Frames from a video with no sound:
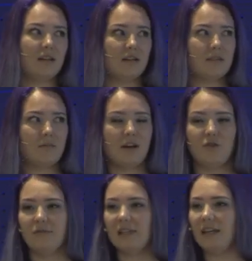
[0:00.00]
some kind
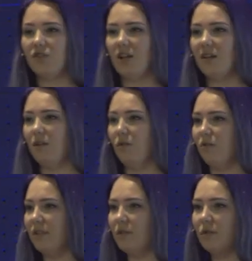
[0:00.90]
of Slack channel or
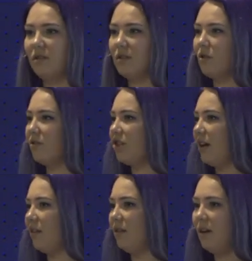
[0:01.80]
Discord
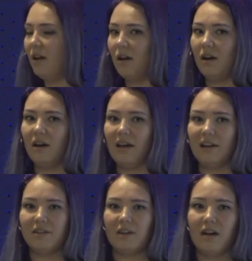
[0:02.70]
channel
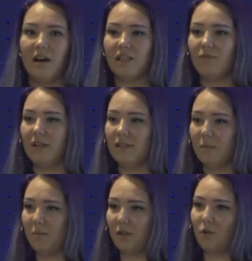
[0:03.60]
and answering the
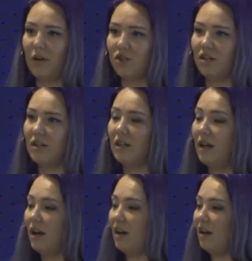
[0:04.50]
people's question
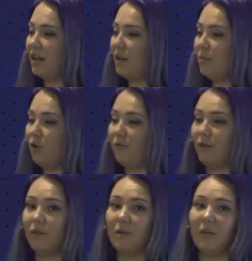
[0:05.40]
can be of a
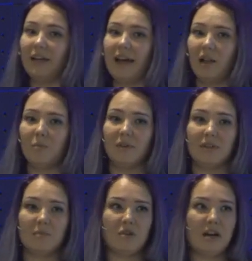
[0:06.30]
really big help.
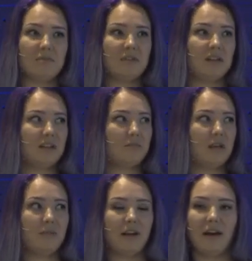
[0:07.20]
Sometimes it
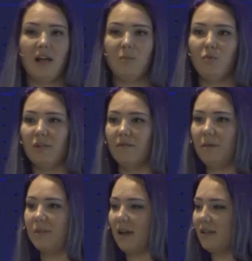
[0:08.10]
may be a help with a
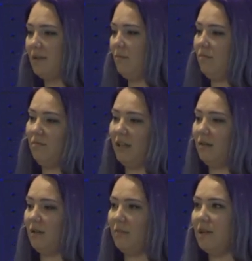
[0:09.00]
website,
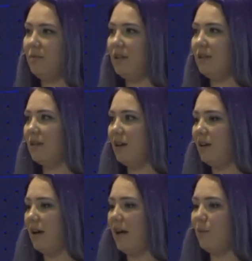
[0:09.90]
maybe it's
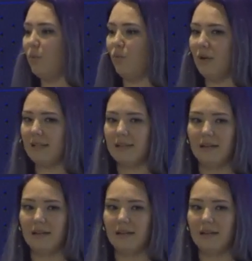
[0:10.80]
a help with